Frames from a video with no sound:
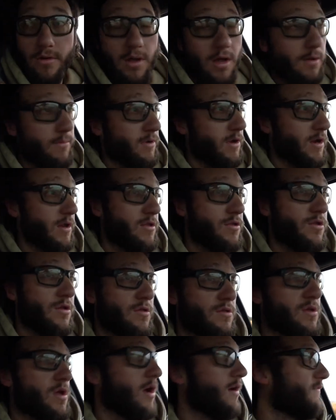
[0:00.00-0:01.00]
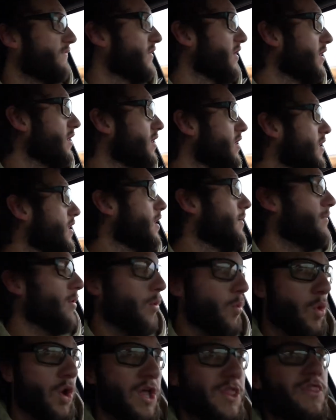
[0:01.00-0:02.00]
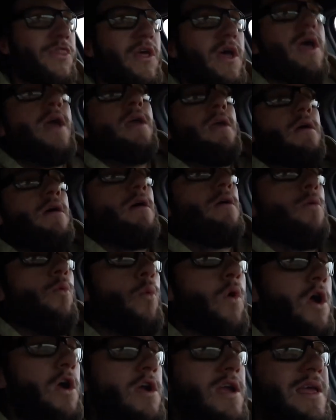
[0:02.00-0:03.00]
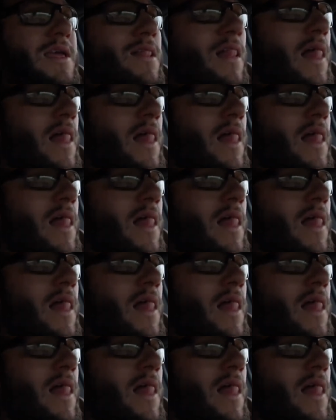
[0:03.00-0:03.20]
I mean, it's just comfy. But one thing, wearing